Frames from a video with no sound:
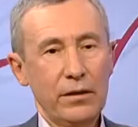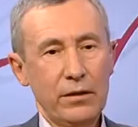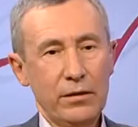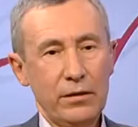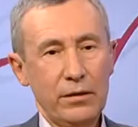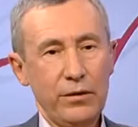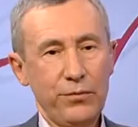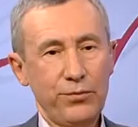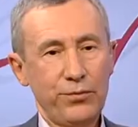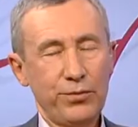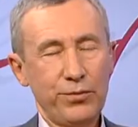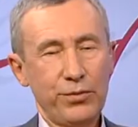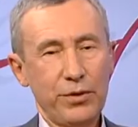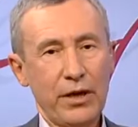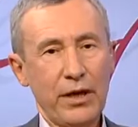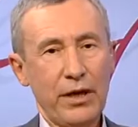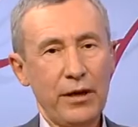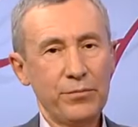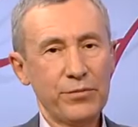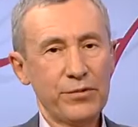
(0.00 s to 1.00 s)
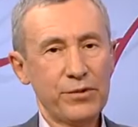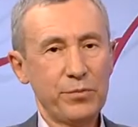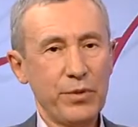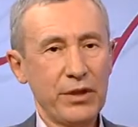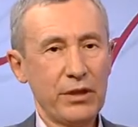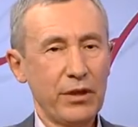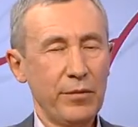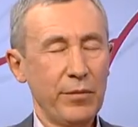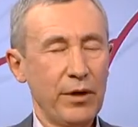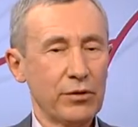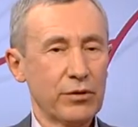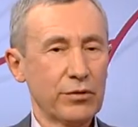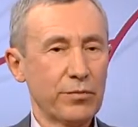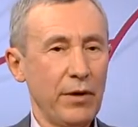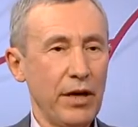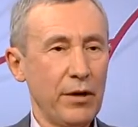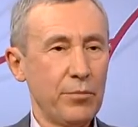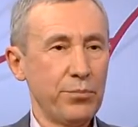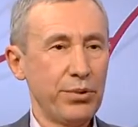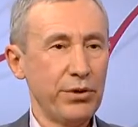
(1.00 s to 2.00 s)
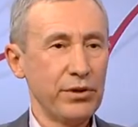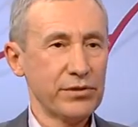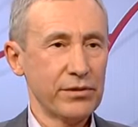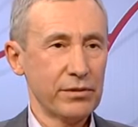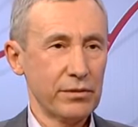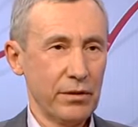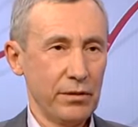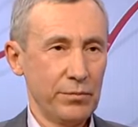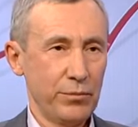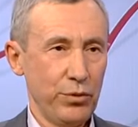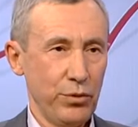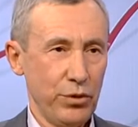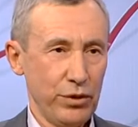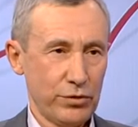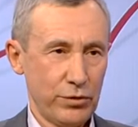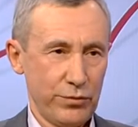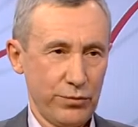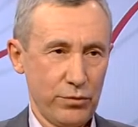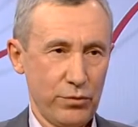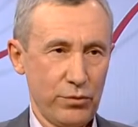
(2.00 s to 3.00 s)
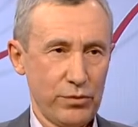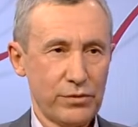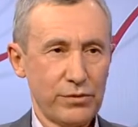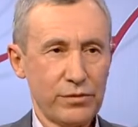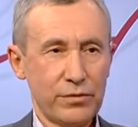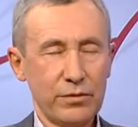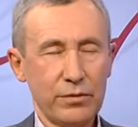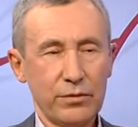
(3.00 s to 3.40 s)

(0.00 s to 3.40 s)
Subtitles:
if I am speaking about my personal point, of course,